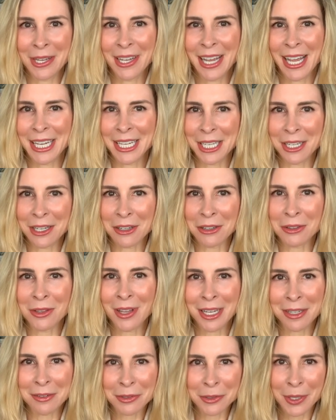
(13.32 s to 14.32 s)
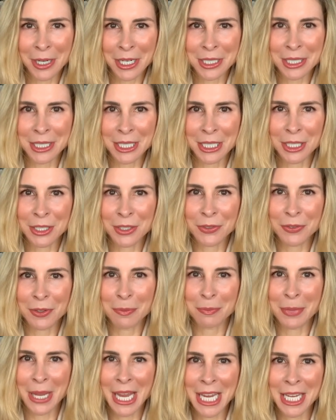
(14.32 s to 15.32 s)
I get a lot of questions
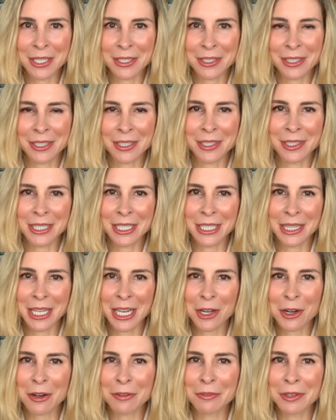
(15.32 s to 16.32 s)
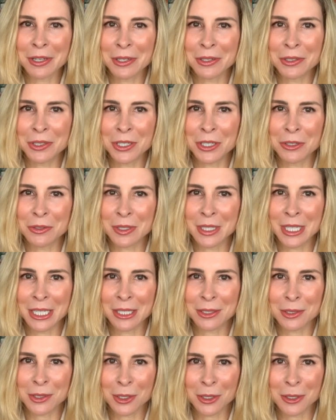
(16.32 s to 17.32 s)
from patients and they often use
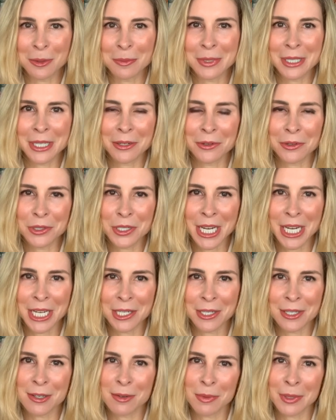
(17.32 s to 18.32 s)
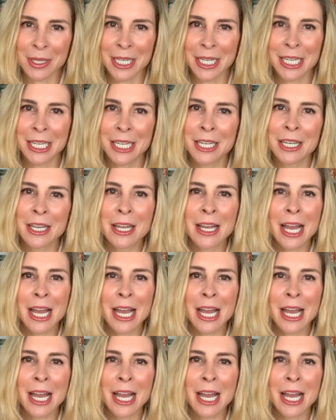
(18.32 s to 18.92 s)
these terms interchangeably.